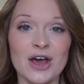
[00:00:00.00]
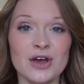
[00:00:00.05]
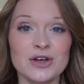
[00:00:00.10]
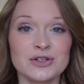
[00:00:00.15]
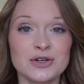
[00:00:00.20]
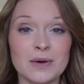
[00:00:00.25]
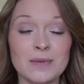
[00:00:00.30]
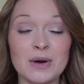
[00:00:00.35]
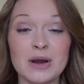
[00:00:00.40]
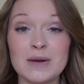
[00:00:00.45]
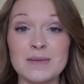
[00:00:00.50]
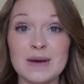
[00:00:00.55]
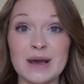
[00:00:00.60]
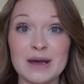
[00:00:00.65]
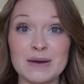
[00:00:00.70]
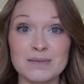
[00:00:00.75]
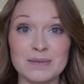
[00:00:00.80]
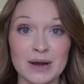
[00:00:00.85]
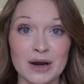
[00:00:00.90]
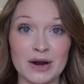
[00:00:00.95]
So I'm going to be
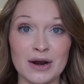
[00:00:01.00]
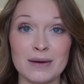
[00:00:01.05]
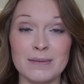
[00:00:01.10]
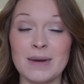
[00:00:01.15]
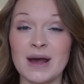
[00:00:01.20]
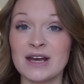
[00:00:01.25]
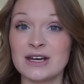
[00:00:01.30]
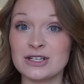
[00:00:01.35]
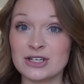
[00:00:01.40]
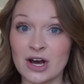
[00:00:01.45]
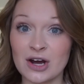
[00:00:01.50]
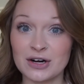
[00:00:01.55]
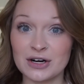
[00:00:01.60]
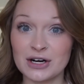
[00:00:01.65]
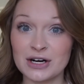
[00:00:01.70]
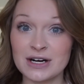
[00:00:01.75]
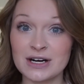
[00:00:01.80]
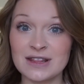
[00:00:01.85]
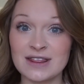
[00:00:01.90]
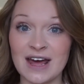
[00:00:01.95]
comparing my
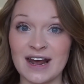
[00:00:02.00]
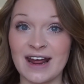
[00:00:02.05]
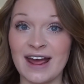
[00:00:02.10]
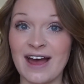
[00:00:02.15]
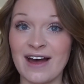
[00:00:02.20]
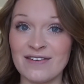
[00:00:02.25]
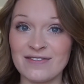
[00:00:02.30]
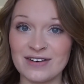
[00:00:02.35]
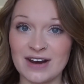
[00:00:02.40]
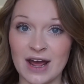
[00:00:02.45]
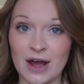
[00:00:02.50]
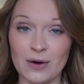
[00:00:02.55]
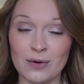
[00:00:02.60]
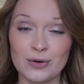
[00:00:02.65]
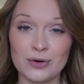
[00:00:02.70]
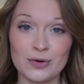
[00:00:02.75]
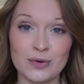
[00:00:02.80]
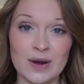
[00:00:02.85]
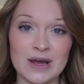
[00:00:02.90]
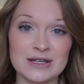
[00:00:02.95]
daughter that I have now,
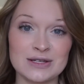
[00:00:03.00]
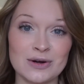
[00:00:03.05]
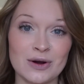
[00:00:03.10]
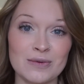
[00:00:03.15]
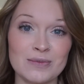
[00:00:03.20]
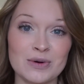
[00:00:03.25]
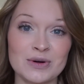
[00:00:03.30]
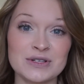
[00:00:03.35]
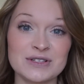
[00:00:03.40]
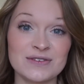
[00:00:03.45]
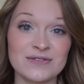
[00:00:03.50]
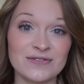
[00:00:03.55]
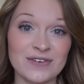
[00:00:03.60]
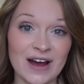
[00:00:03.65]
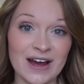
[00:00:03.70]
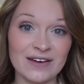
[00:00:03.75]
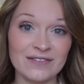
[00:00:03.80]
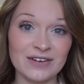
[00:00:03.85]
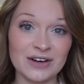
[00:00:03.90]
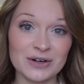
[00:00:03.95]
who is almost
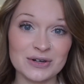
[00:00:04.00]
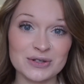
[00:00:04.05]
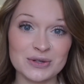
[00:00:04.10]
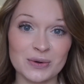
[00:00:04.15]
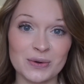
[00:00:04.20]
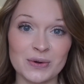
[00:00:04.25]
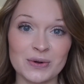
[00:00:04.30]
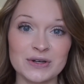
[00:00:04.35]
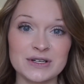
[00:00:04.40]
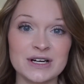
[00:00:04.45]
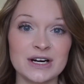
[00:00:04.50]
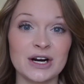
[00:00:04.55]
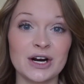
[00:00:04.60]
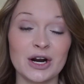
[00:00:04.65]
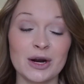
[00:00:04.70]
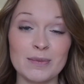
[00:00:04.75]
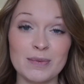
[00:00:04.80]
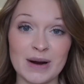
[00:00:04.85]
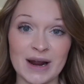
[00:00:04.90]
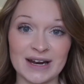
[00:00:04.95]
5 years old,
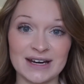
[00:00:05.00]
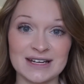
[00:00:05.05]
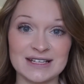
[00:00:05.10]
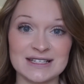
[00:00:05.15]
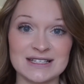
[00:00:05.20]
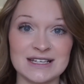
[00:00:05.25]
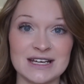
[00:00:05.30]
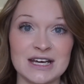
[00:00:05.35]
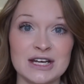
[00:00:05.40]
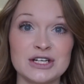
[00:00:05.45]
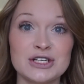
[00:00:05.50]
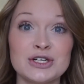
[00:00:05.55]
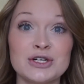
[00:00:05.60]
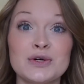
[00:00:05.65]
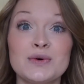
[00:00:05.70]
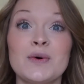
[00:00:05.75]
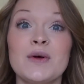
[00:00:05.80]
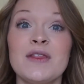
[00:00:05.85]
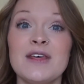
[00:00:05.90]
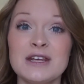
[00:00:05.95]
her pregnancy
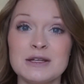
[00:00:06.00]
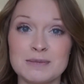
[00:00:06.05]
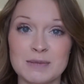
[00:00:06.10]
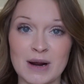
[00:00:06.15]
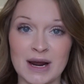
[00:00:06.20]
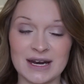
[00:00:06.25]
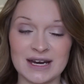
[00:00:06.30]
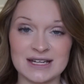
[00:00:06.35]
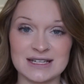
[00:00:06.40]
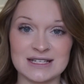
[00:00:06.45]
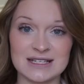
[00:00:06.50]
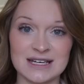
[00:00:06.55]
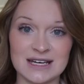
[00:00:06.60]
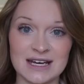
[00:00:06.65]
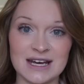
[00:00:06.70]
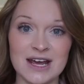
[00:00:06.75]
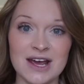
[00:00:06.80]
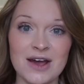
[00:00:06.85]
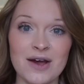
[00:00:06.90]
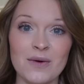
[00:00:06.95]
to this
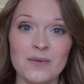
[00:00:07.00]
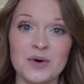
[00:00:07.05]
pregnancy,